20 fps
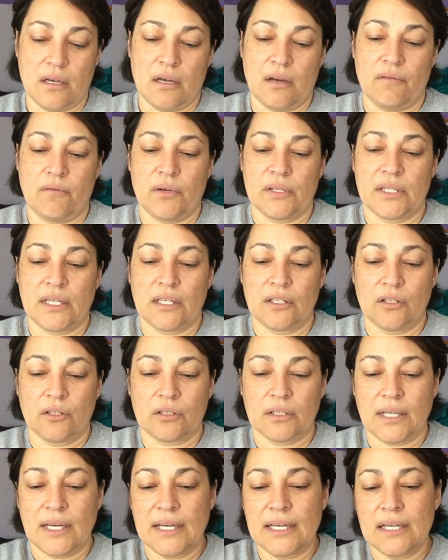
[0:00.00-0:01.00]
of what they look
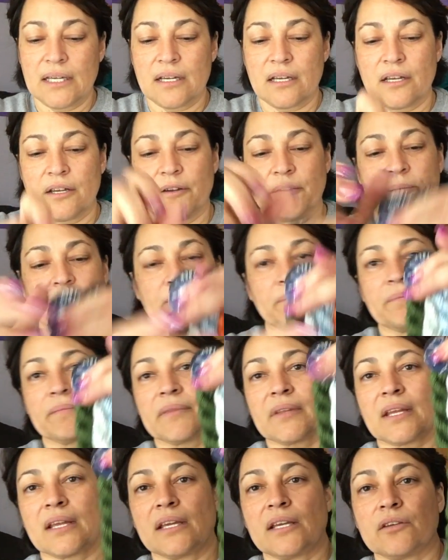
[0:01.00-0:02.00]
like.
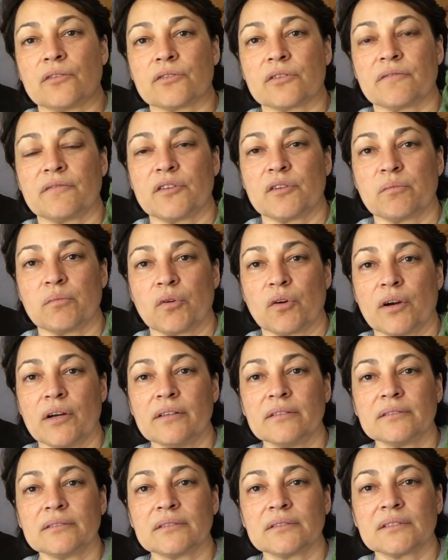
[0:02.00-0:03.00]
Here's a few more.
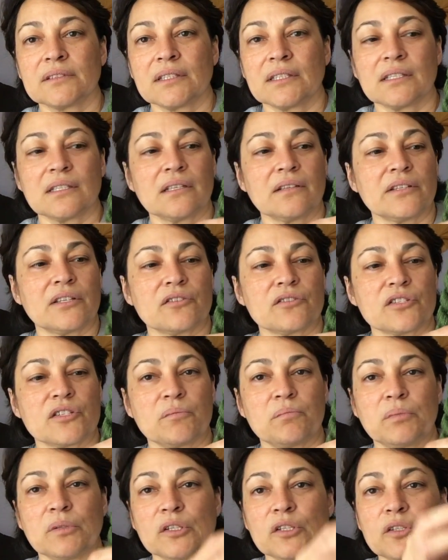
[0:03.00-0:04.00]
There's the
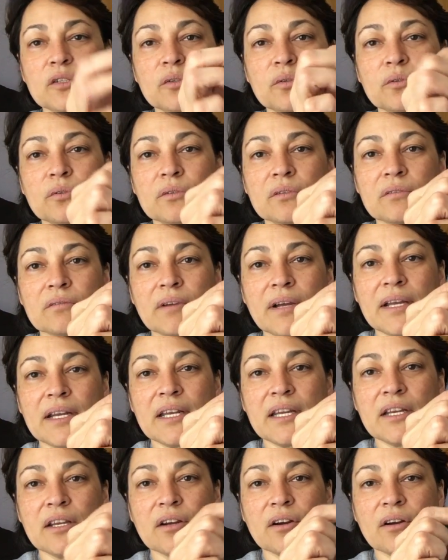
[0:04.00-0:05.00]
blue right
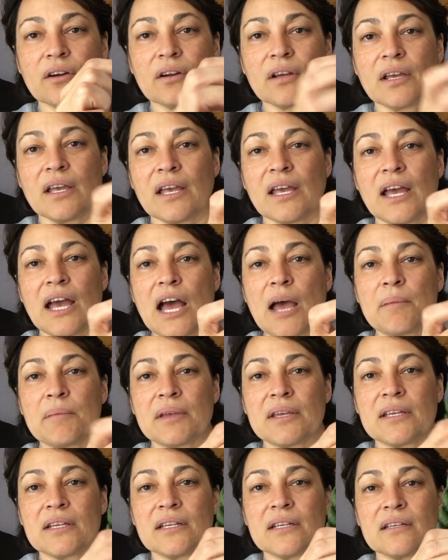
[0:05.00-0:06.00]
here. I
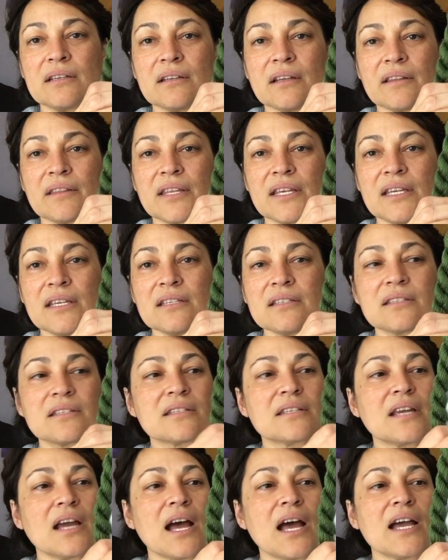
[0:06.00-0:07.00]
mean, these
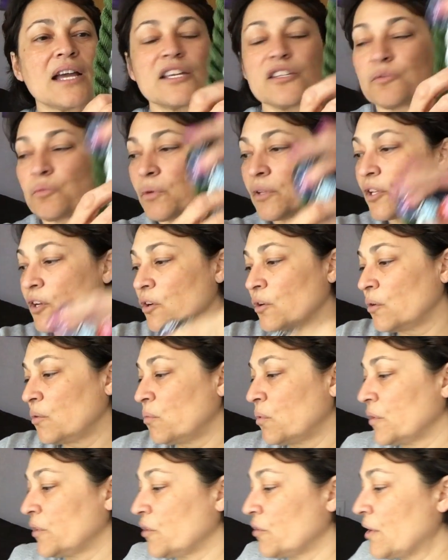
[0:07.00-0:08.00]
guys, when
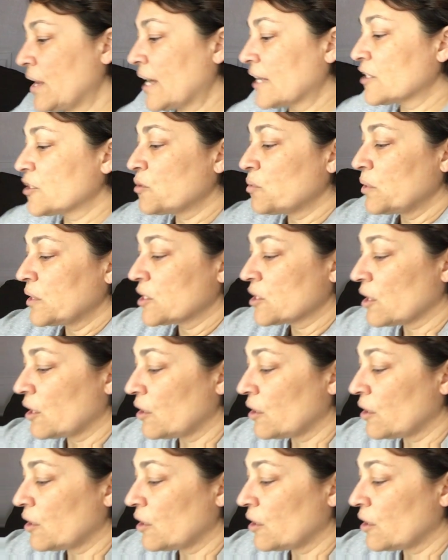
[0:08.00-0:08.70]
they're next to each